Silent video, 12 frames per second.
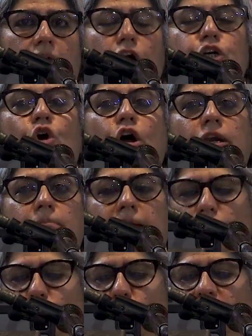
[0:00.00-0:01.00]

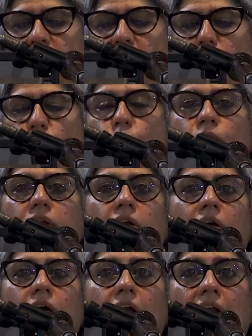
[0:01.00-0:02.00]
autonomy over their
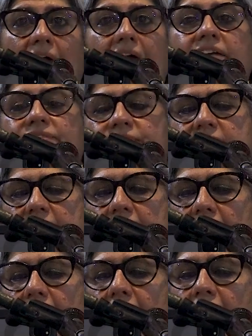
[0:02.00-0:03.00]
own
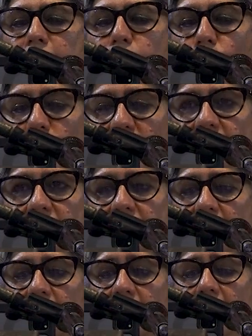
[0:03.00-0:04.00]
lives and
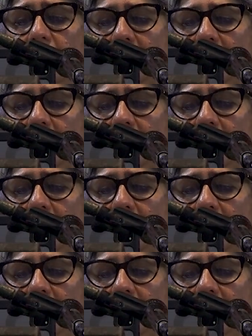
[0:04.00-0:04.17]
bodies.